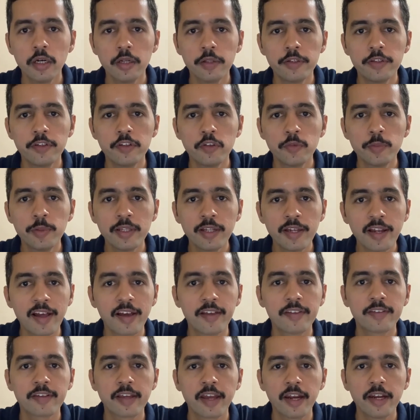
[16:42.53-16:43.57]
this has been the
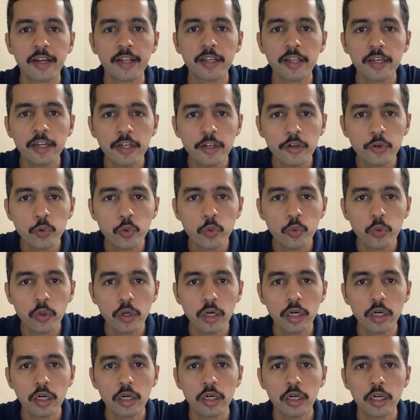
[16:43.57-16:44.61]
last category
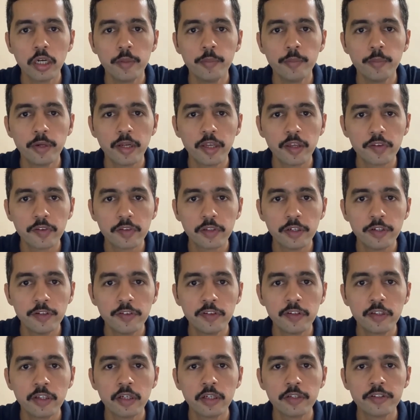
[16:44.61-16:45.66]
to embrace the
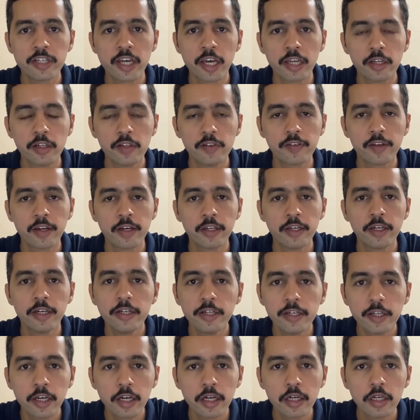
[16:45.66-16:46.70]
digital channels, and in
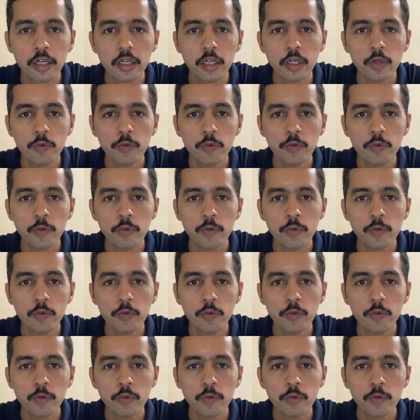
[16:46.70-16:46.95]
India,